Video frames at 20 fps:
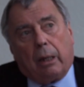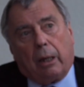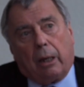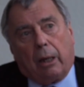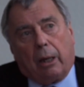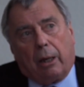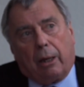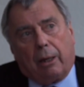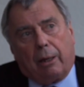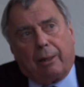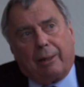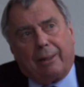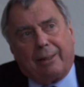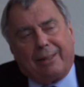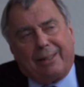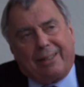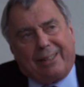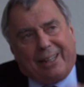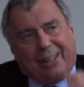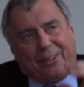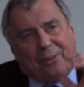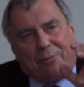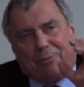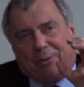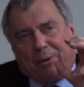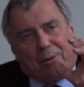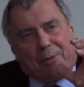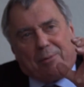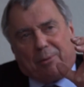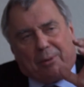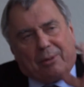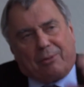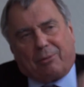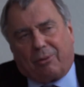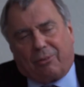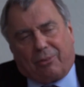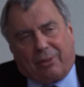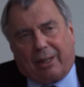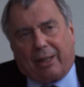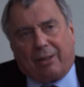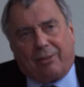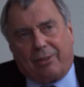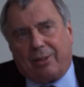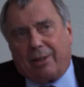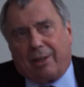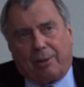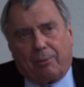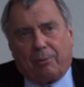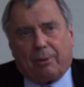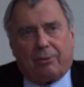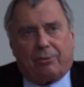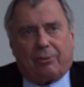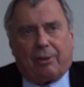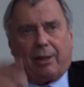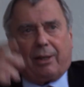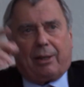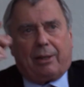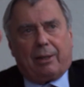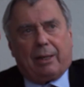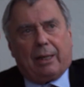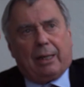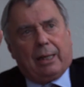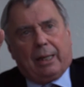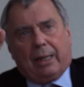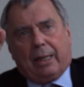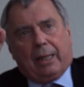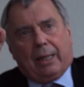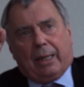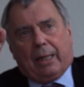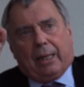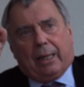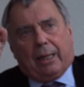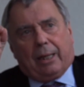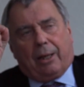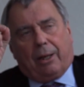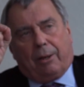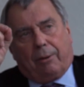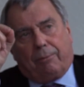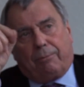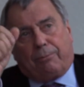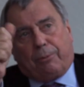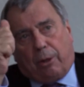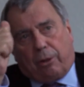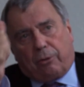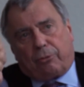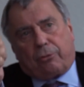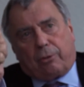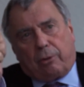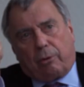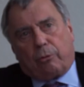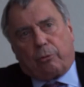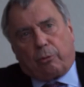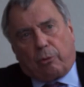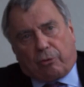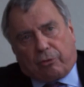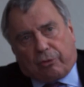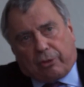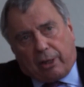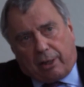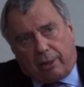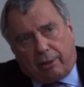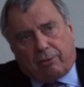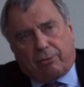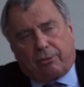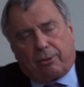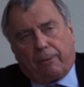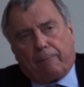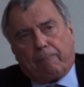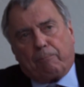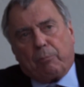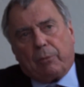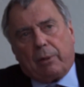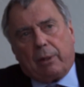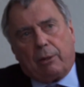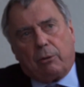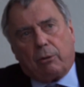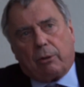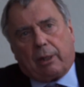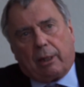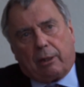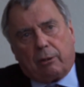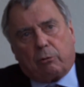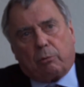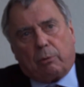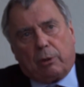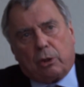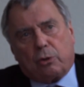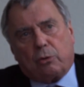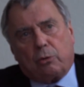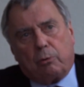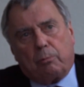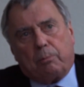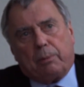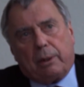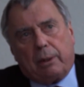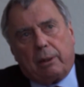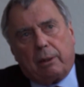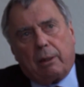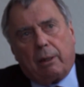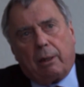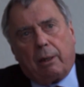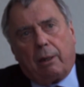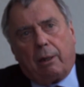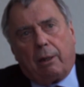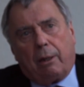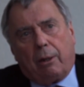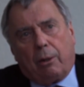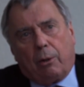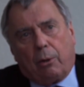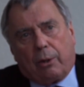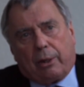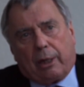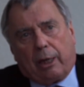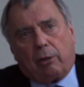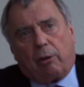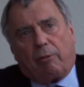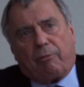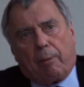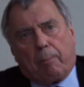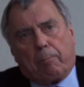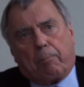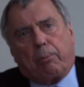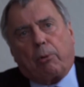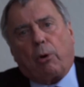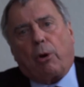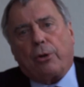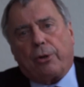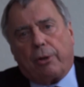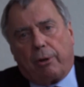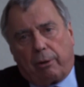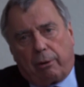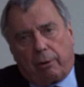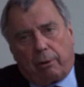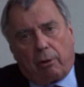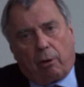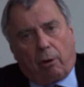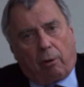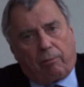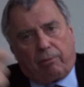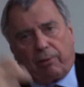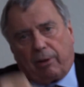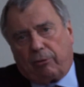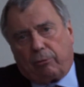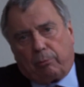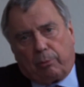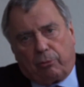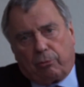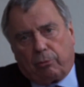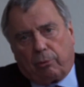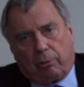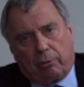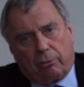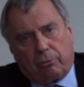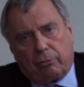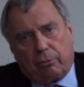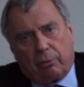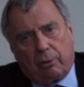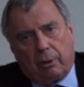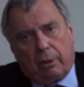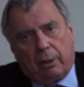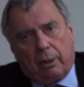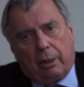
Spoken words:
He had a very, very interesting idea. He was saying, first, the state in a country should be a kind of employer of last resort,